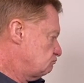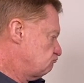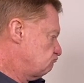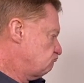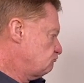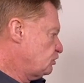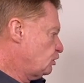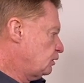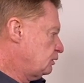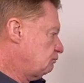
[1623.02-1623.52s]

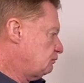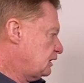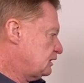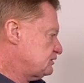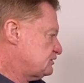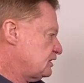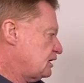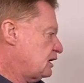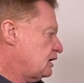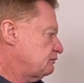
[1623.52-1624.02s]
9
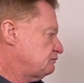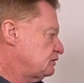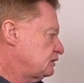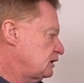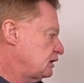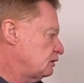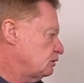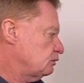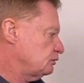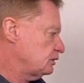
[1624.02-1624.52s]
months after
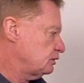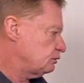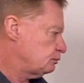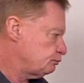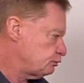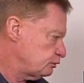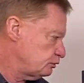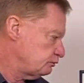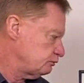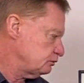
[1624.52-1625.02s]
they got their
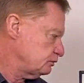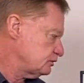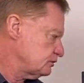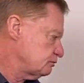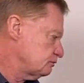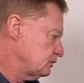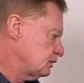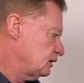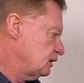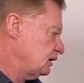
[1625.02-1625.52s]
approvals.
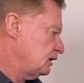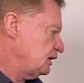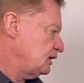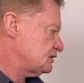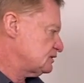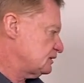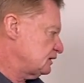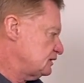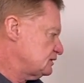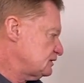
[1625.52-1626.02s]

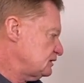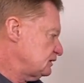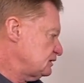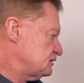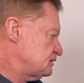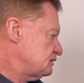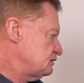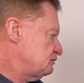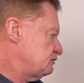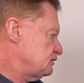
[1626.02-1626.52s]
It's
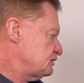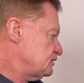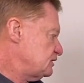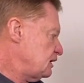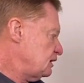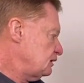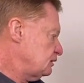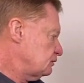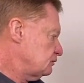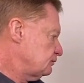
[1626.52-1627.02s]
listed for
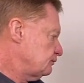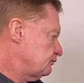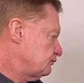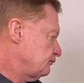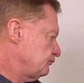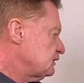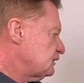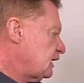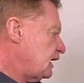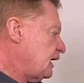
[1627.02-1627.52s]
sale.
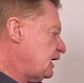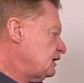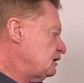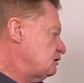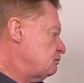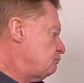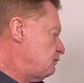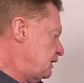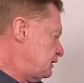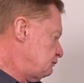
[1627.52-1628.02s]
They had an
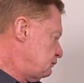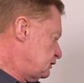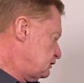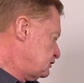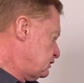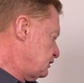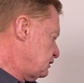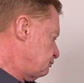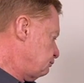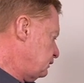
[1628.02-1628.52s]
amendment
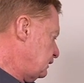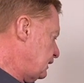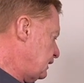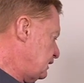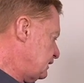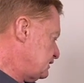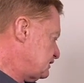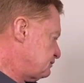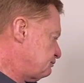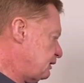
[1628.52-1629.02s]
to the
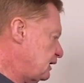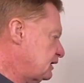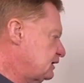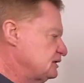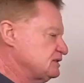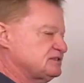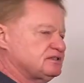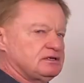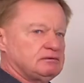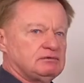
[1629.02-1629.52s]
plans back
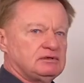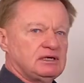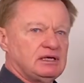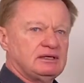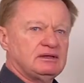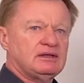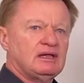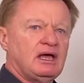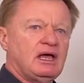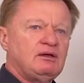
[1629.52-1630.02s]
in
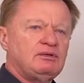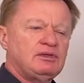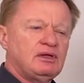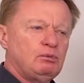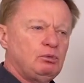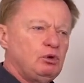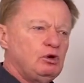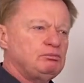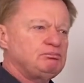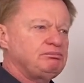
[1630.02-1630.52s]
17. They
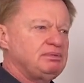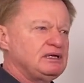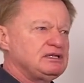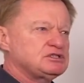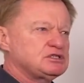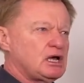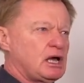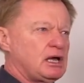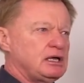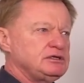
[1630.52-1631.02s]
weren't big
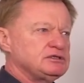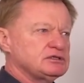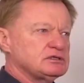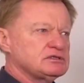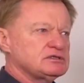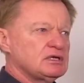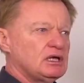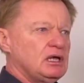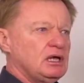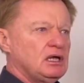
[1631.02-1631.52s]

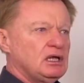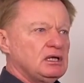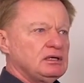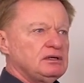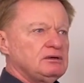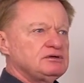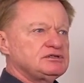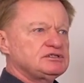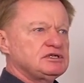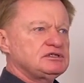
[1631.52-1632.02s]
changes.
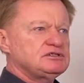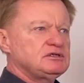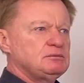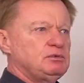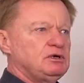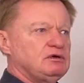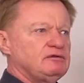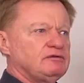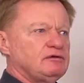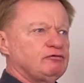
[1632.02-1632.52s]
There's just a
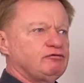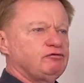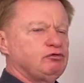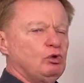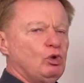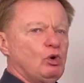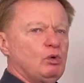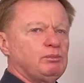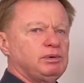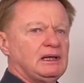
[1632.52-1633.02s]
bit of a
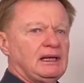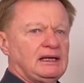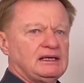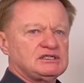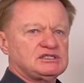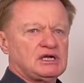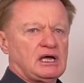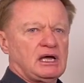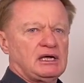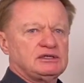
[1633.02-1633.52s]
floor plan
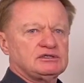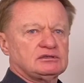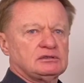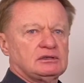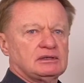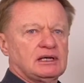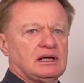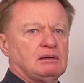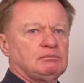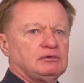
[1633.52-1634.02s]
change on
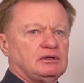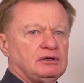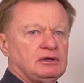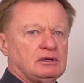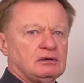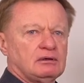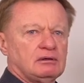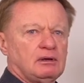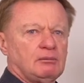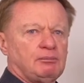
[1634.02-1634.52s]
a couple of
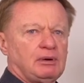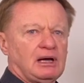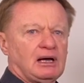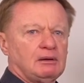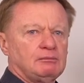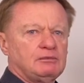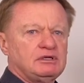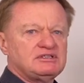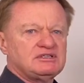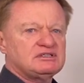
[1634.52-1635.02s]
the
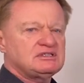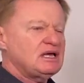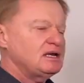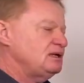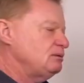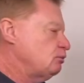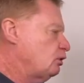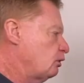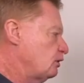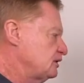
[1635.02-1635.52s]
apartments. It's only
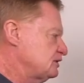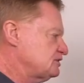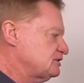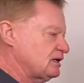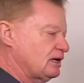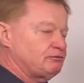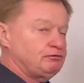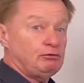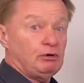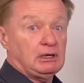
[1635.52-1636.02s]
minor
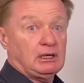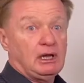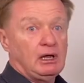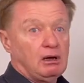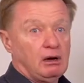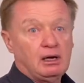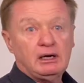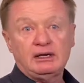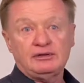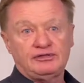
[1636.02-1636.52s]
stuff. Really,
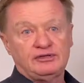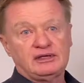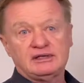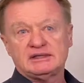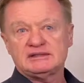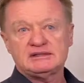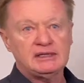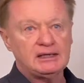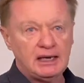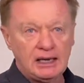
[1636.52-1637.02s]
I don't think it
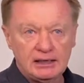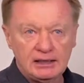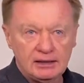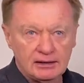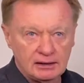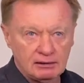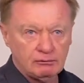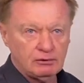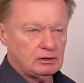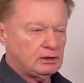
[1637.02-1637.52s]
did
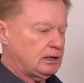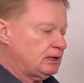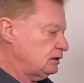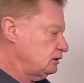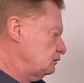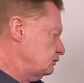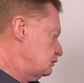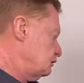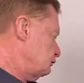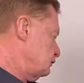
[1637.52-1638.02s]
anything when I had a
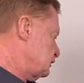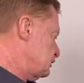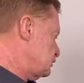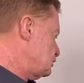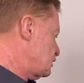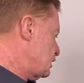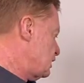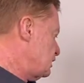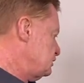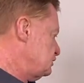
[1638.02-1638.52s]
look at what the
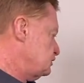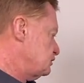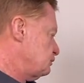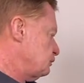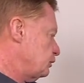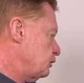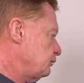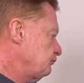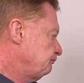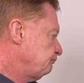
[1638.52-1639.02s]
changes
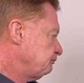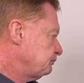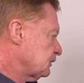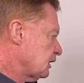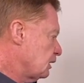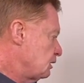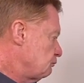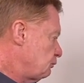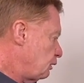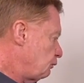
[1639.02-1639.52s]
were.
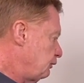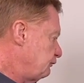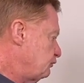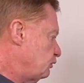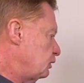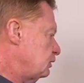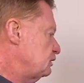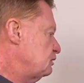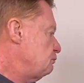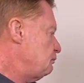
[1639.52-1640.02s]
But we've
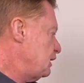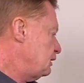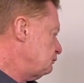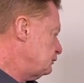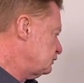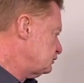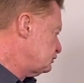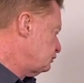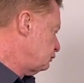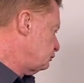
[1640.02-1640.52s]
got an
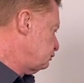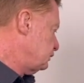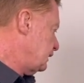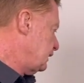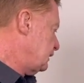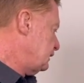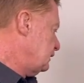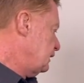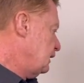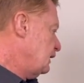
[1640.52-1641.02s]
amendment to a
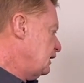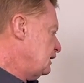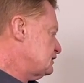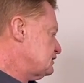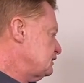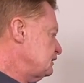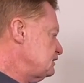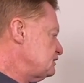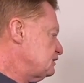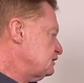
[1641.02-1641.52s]
plan. It's
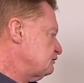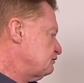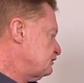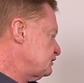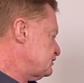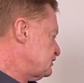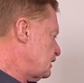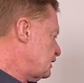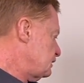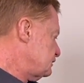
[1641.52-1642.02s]
listed for
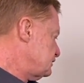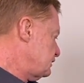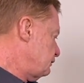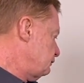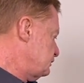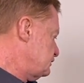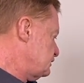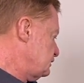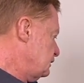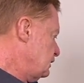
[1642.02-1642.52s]
sale. So it
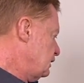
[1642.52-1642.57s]
was,